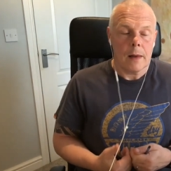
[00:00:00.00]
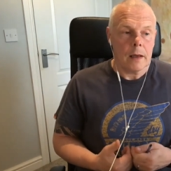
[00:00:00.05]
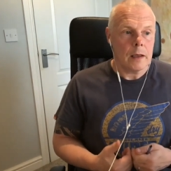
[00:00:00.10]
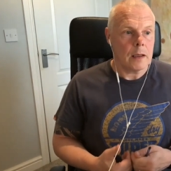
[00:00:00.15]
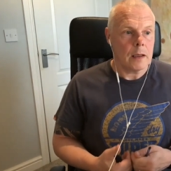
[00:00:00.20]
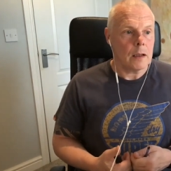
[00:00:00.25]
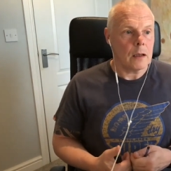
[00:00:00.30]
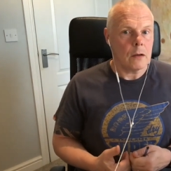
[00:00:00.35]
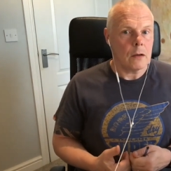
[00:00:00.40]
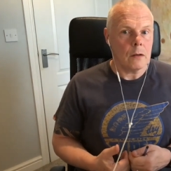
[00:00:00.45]
you
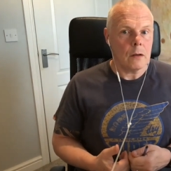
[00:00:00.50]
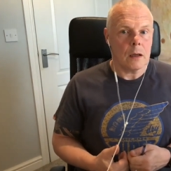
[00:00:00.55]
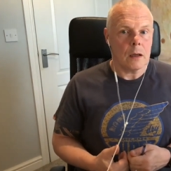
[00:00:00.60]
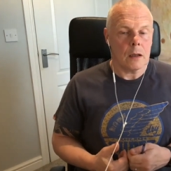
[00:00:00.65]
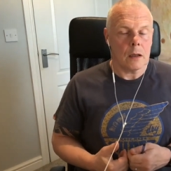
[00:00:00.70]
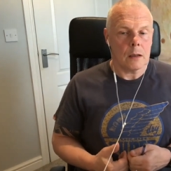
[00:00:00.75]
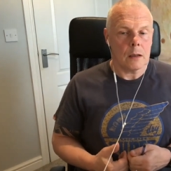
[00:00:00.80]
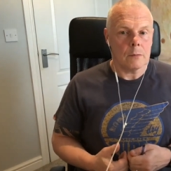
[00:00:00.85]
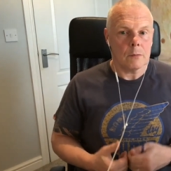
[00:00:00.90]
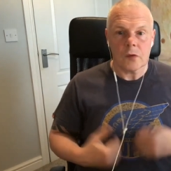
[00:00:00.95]
know,
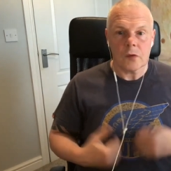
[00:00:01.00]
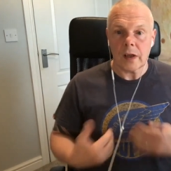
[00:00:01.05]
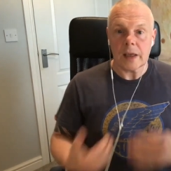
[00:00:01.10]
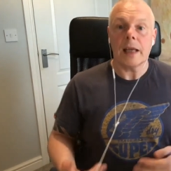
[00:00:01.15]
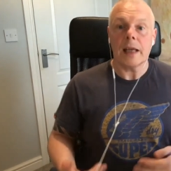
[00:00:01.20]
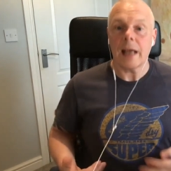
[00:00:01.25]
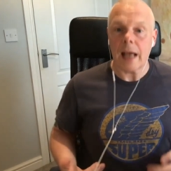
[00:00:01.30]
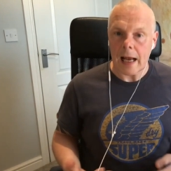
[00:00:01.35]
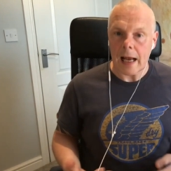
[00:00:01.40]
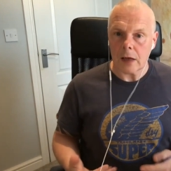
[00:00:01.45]
um,
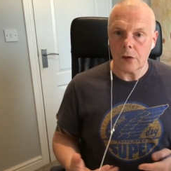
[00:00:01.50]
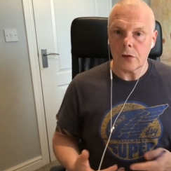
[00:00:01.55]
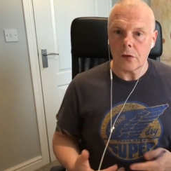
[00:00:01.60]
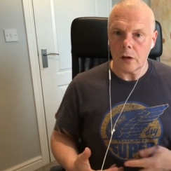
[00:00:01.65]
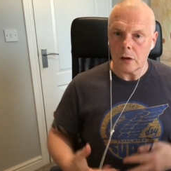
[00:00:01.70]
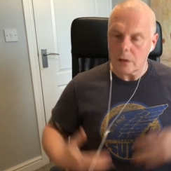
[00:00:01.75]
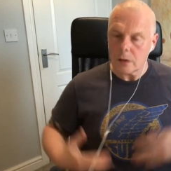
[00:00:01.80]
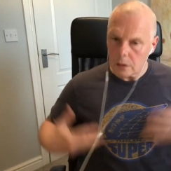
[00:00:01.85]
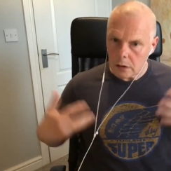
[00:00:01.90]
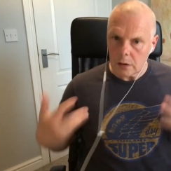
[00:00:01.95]
taking
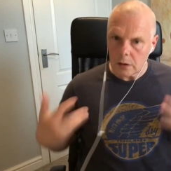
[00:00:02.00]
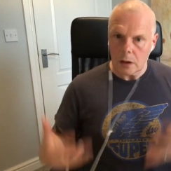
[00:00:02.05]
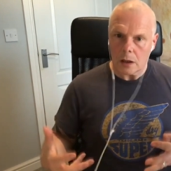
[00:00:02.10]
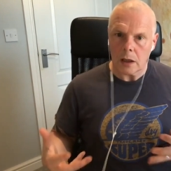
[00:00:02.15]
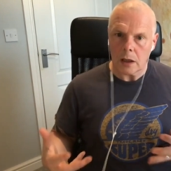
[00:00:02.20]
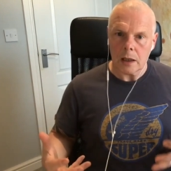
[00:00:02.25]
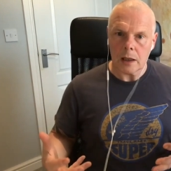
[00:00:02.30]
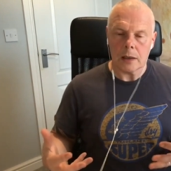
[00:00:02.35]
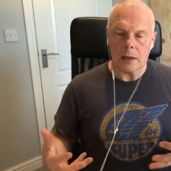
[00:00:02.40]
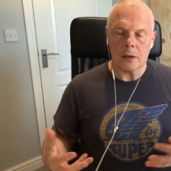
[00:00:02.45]
action
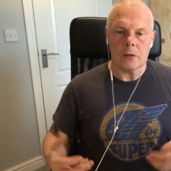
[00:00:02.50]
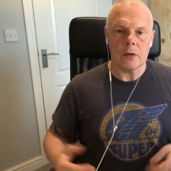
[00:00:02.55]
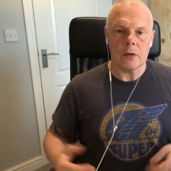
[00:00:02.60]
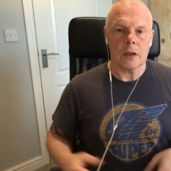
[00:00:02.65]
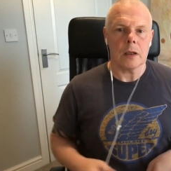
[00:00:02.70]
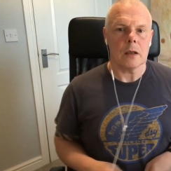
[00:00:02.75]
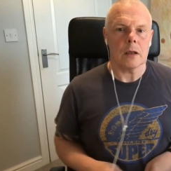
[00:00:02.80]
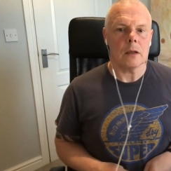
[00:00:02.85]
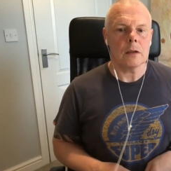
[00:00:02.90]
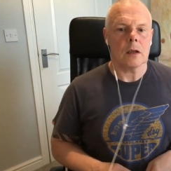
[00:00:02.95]
and, you
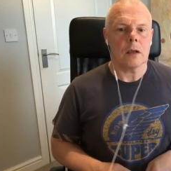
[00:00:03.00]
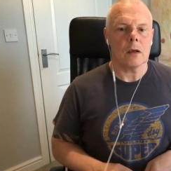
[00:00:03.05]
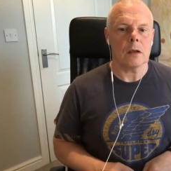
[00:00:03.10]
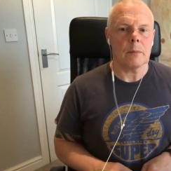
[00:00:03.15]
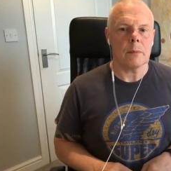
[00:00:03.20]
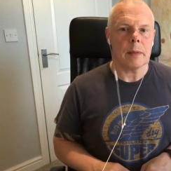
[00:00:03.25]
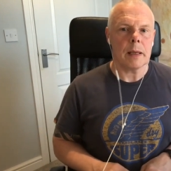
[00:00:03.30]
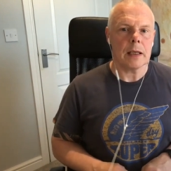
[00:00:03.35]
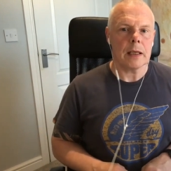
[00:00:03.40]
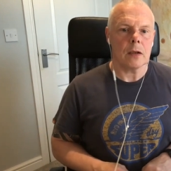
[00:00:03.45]
know, and kind of
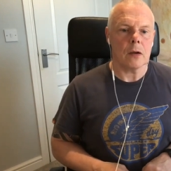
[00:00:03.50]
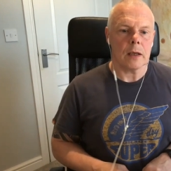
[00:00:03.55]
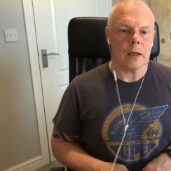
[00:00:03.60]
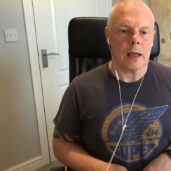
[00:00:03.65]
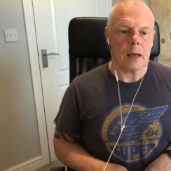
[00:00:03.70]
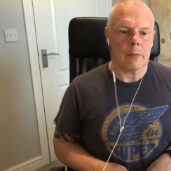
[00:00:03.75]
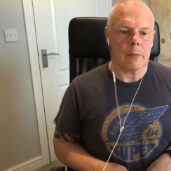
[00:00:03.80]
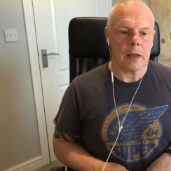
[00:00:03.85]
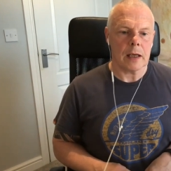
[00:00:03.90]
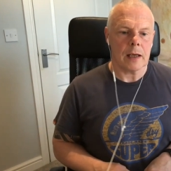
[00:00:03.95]
being
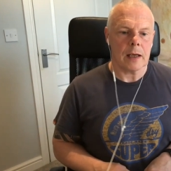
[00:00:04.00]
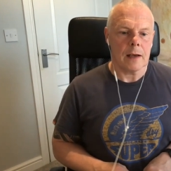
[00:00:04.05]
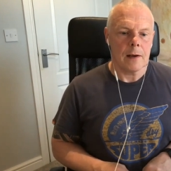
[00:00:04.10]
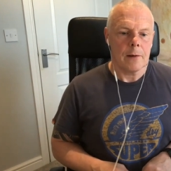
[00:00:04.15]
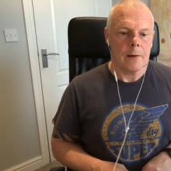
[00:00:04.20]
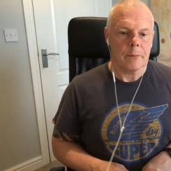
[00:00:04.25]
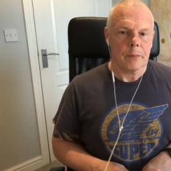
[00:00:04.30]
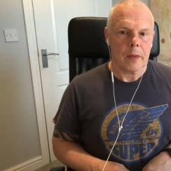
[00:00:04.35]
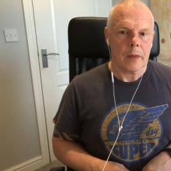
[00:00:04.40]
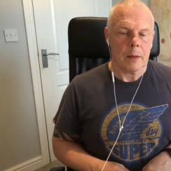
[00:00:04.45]
dynamic.
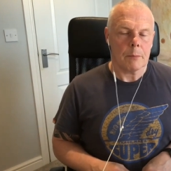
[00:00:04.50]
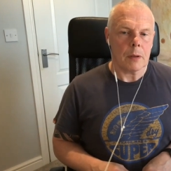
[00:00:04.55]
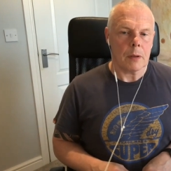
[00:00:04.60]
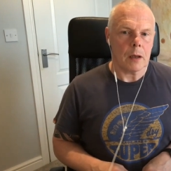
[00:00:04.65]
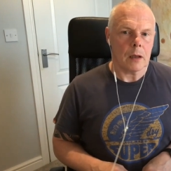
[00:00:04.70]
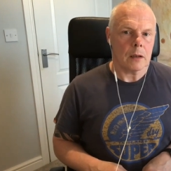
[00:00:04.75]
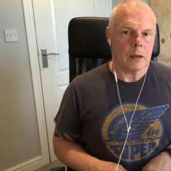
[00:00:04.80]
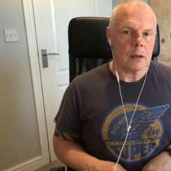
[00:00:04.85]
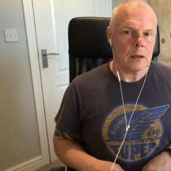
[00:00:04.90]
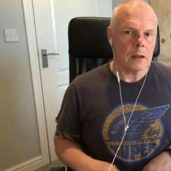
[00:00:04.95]

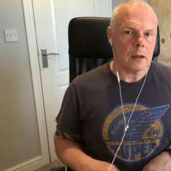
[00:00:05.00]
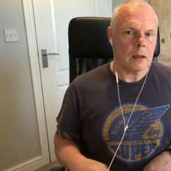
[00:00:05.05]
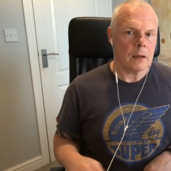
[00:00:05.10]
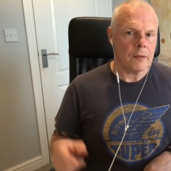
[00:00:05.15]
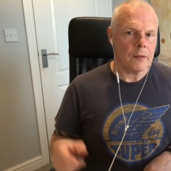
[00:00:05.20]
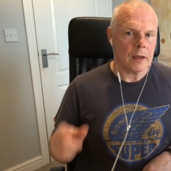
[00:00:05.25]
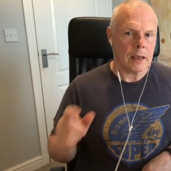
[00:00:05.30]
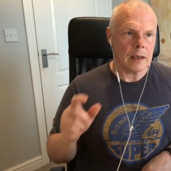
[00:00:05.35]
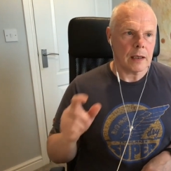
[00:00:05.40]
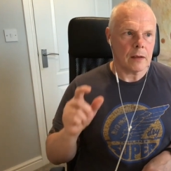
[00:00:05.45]
But I
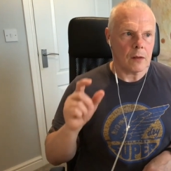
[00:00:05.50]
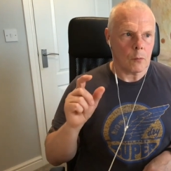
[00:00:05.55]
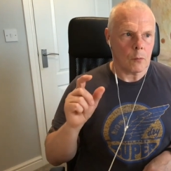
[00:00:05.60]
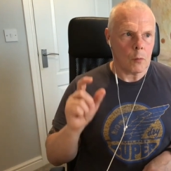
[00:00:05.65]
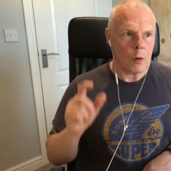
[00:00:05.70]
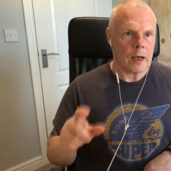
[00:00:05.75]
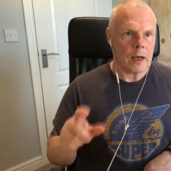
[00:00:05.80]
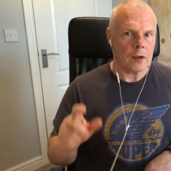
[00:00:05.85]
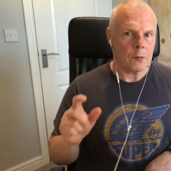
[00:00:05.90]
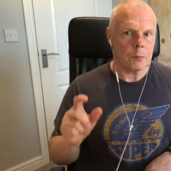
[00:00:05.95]
think the
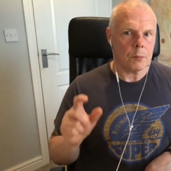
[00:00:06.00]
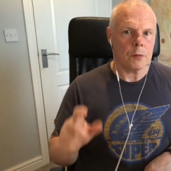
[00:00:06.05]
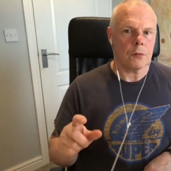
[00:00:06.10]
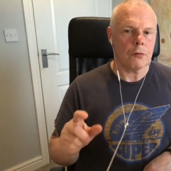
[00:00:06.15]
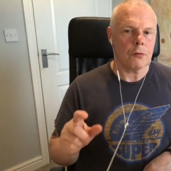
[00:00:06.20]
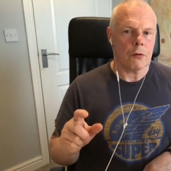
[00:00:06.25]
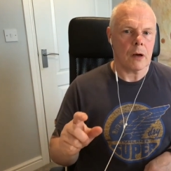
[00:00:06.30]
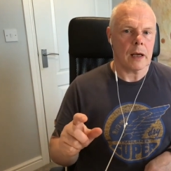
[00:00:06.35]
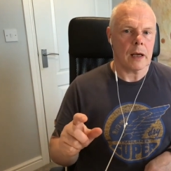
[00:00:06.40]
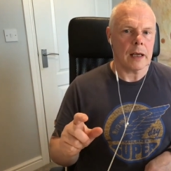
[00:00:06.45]
way it's
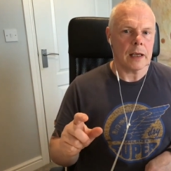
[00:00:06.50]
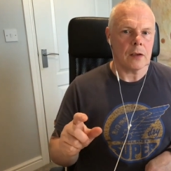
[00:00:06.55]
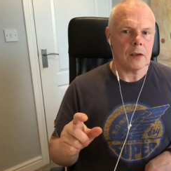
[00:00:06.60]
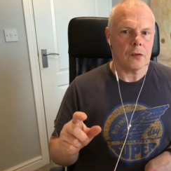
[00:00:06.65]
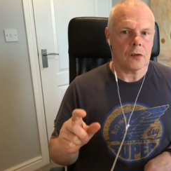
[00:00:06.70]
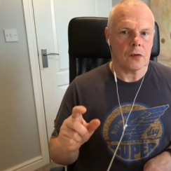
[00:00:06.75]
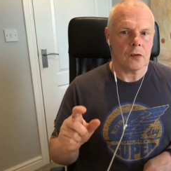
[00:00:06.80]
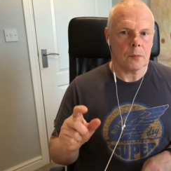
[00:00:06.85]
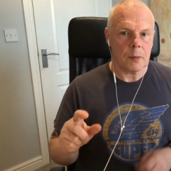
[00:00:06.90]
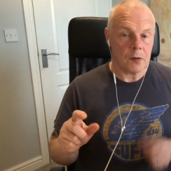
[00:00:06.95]
portrayed,
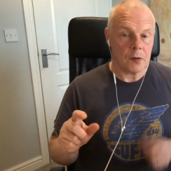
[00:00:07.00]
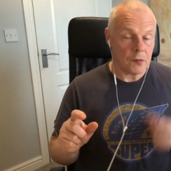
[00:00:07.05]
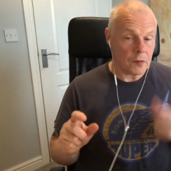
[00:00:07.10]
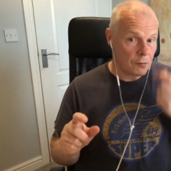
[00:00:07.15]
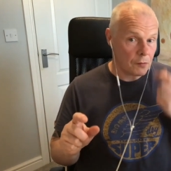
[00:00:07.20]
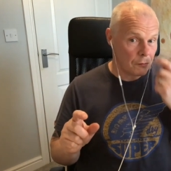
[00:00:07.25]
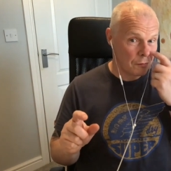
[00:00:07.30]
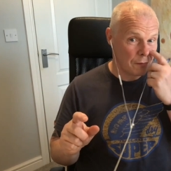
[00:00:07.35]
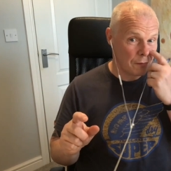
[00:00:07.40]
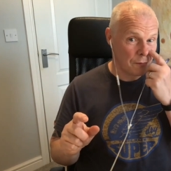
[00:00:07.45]
especially
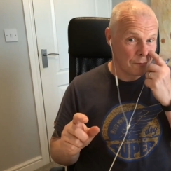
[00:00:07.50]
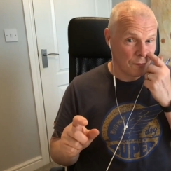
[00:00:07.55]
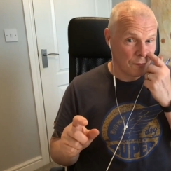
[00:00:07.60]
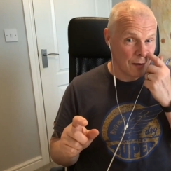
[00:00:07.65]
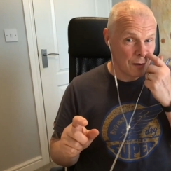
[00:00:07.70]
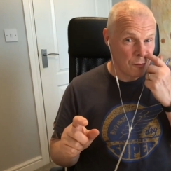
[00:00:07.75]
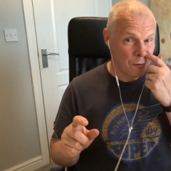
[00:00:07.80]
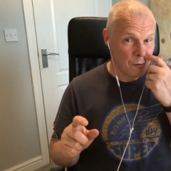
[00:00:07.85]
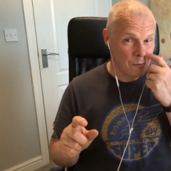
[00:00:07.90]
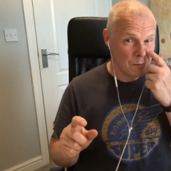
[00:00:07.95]
through
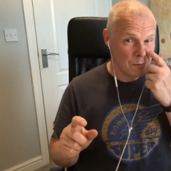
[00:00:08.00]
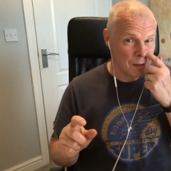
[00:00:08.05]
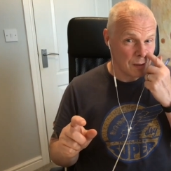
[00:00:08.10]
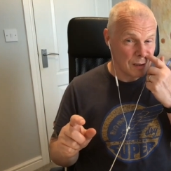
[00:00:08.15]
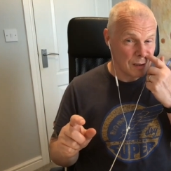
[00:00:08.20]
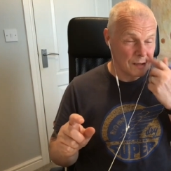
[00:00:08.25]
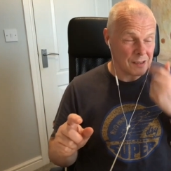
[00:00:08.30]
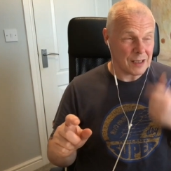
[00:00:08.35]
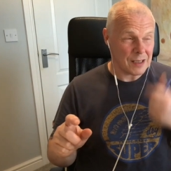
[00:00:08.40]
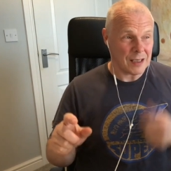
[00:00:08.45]
film,
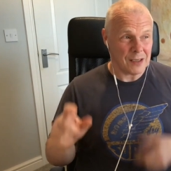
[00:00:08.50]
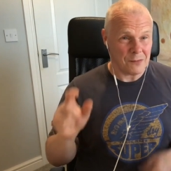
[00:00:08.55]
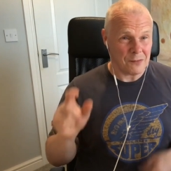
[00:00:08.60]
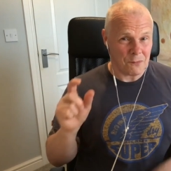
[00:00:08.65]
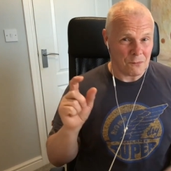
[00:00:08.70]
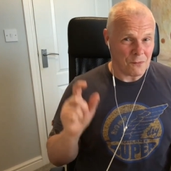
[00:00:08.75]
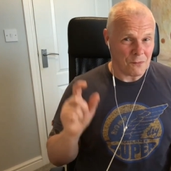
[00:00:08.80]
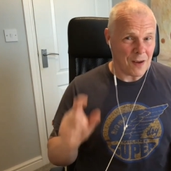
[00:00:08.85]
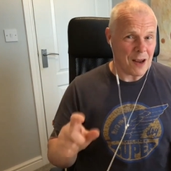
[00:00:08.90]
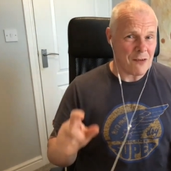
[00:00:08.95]
I think
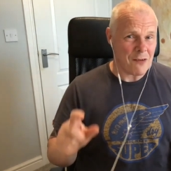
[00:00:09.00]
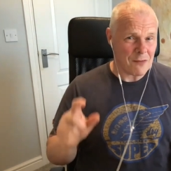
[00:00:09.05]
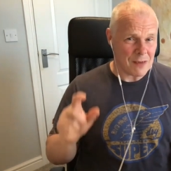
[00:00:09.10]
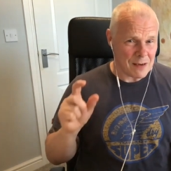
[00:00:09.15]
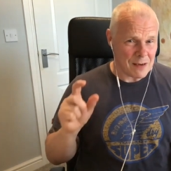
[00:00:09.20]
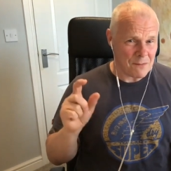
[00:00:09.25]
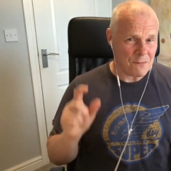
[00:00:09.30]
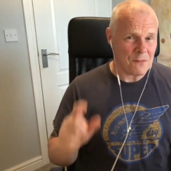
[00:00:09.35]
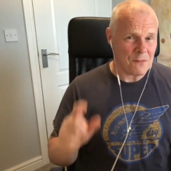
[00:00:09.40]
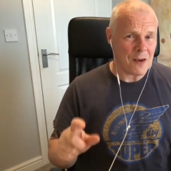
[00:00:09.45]
very,
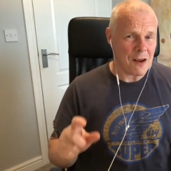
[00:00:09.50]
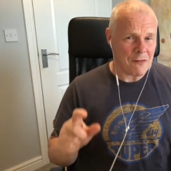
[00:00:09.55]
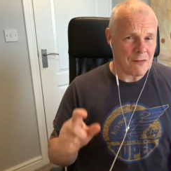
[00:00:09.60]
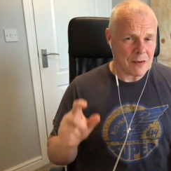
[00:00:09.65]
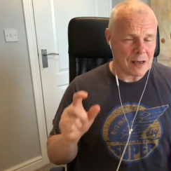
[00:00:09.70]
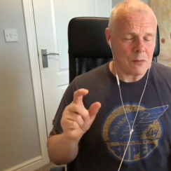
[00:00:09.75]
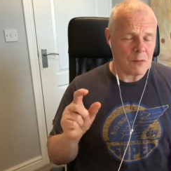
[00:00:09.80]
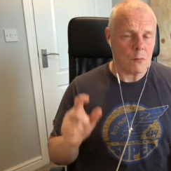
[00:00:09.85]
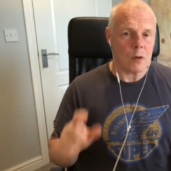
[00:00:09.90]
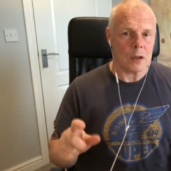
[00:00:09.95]

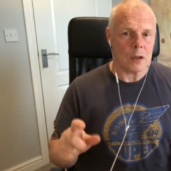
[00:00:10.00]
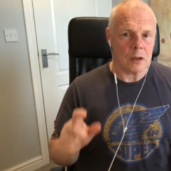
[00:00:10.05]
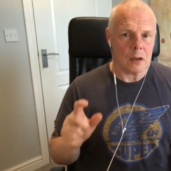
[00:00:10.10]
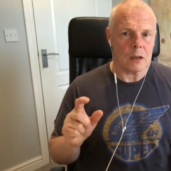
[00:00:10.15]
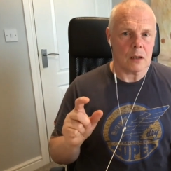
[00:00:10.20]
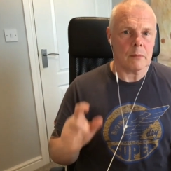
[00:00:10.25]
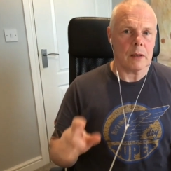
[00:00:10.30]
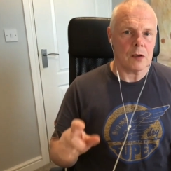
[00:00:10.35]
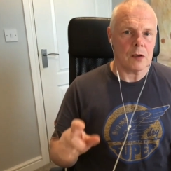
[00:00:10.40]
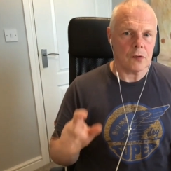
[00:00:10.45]
very one
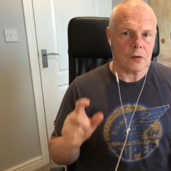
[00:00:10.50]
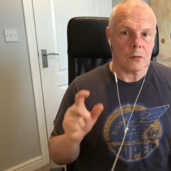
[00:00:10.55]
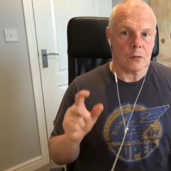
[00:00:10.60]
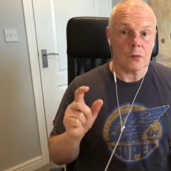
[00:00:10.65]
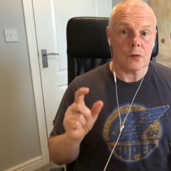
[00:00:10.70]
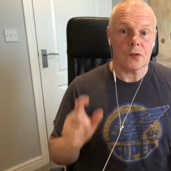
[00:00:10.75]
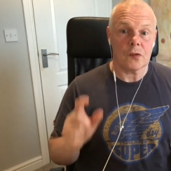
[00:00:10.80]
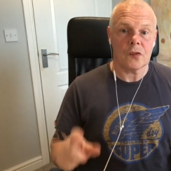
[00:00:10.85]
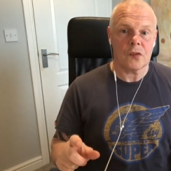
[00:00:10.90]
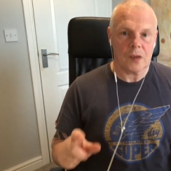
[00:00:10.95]
dimensional
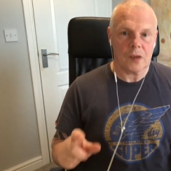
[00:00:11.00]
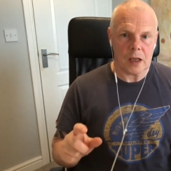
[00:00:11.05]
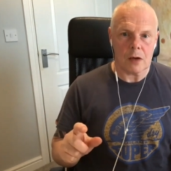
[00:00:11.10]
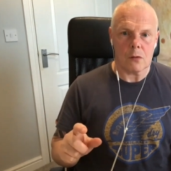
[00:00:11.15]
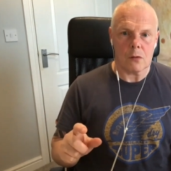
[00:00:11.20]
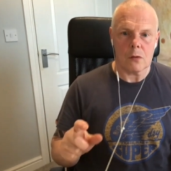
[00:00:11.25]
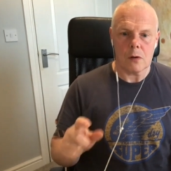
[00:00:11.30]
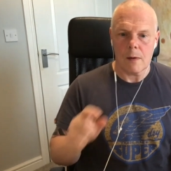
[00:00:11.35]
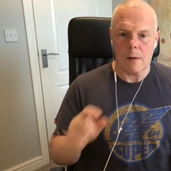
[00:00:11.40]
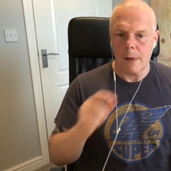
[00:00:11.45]
still,